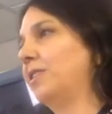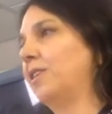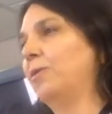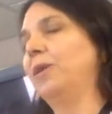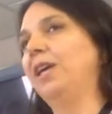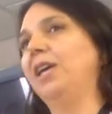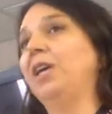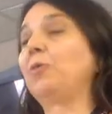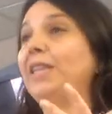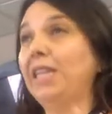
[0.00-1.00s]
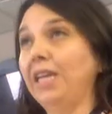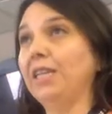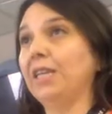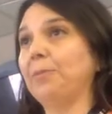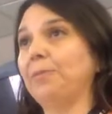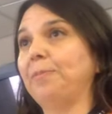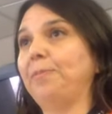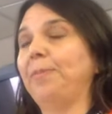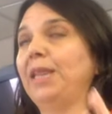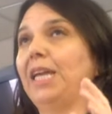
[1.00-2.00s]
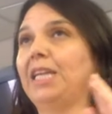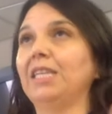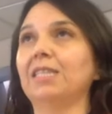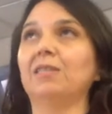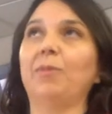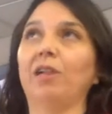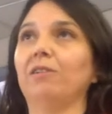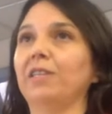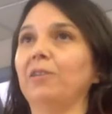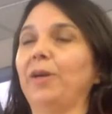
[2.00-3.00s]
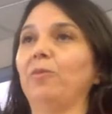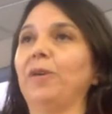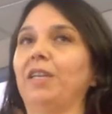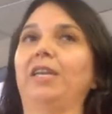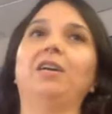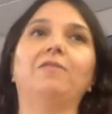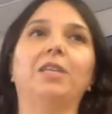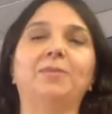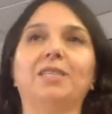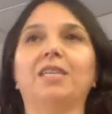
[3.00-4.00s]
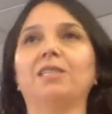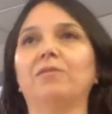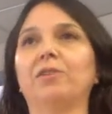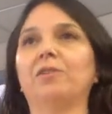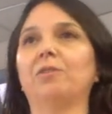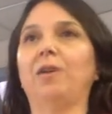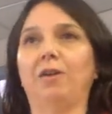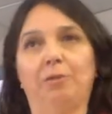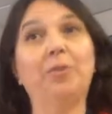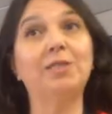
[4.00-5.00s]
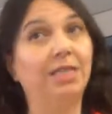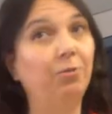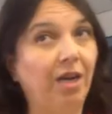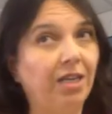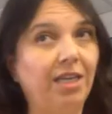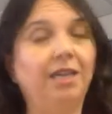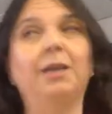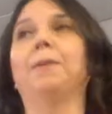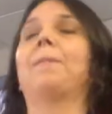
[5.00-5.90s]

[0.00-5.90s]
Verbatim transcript: And so we think that planets smaller than about one and a half times the size of Earth are, ro are mostly rocky.